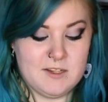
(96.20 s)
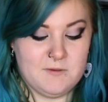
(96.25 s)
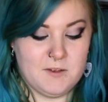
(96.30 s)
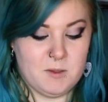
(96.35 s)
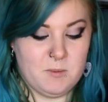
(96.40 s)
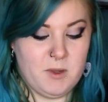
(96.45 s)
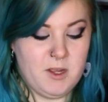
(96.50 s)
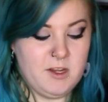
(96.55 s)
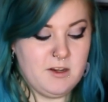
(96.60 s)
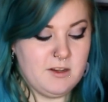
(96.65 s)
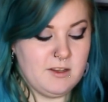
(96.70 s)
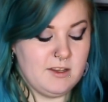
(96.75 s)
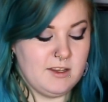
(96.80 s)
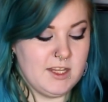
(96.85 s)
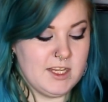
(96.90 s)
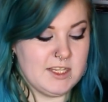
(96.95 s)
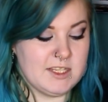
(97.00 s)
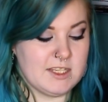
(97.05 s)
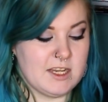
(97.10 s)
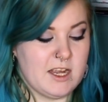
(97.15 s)
of the month.
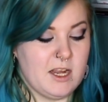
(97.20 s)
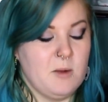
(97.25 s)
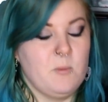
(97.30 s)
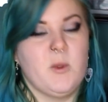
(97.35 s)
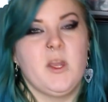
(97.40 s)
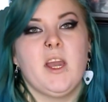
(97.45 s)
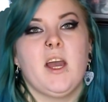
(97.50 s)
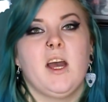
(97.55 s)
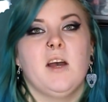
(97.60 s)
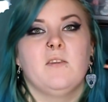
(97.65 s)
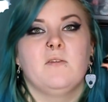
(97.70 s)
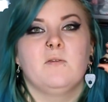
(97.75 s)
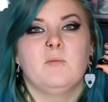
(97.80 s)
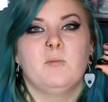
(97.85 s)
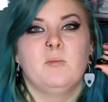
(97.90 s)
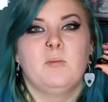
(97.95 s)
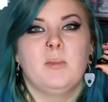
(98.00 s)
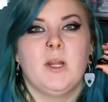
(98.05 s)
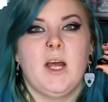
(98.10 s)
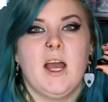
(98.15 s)
This time we have
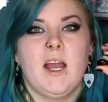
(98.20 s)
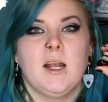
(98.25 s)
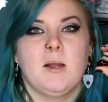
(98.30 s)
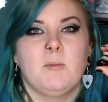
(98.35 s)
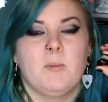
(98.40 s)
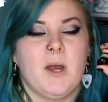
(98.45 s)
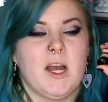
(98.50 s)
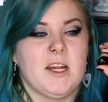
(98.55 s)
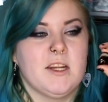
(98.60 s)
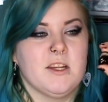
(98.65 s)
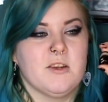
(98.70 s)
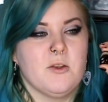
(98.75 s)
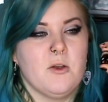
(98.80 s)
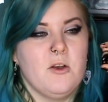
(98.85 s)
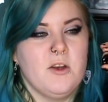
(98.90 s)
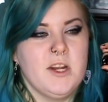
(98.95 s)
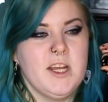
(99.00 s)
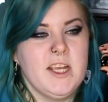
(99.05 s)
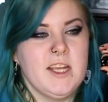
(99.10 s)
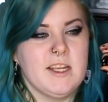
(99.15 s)
black banded
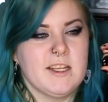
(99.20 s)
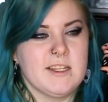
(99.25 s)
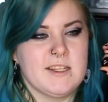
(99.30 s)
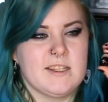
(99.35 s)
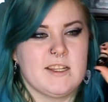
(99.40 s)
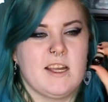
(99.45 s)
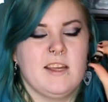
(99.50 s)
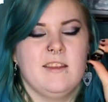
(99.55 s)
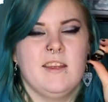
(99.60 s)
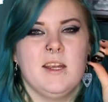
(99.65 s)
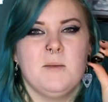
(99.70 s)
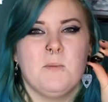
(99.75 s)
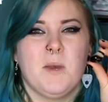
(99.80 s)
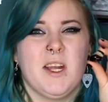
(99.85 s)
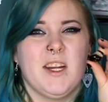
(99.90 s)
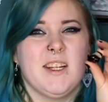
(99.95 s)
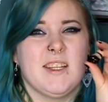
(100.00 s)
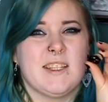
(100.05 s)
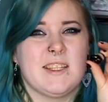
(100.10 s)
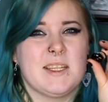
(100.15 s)
onyx. I think
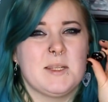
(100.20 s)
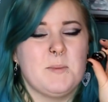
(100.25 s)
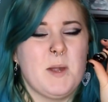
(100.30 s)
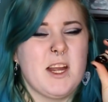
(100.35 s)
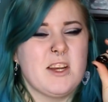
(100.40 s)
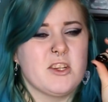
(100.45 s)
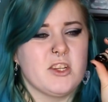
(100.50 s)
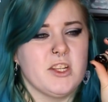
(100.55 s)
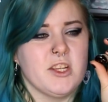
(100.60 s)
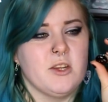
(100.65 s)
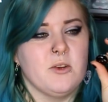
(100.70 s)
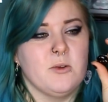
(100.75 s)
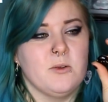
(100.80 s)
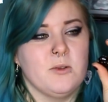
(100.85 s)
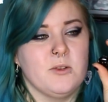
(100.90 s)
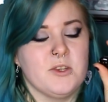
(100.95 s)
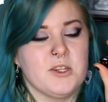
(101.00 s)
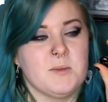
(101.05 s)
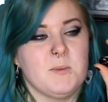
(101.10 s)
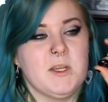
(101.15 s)
mine is especially
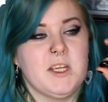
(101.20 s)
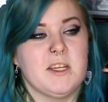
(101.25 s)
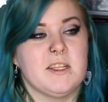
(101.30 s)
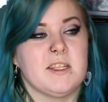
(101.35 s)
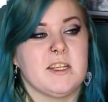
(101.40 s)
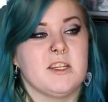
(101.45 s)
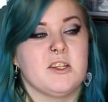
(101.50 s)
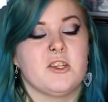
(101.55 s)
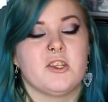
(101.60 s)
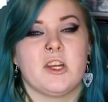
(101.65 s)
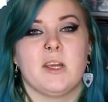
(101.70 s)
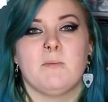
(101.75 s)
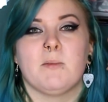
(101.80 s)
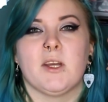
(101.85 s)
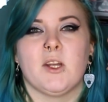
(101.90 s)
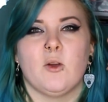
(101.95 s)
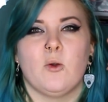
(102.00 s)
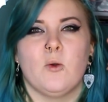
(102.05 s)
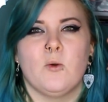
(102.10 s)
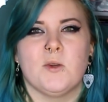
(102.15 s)
cool just because it is shaped
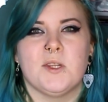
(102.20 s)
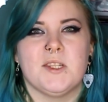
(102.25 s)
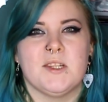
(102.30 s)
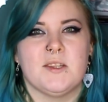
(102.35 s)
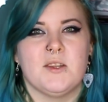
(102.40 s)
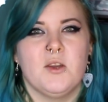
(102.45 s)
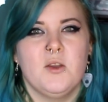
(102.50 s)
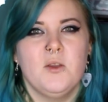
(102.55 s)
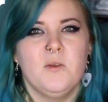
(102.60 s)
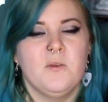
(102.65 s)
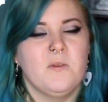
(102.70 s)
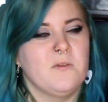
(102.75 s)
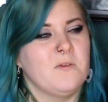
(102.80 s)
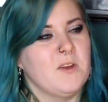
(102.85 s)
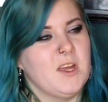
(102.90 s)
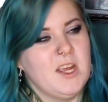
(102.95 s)
like a horse's hoof.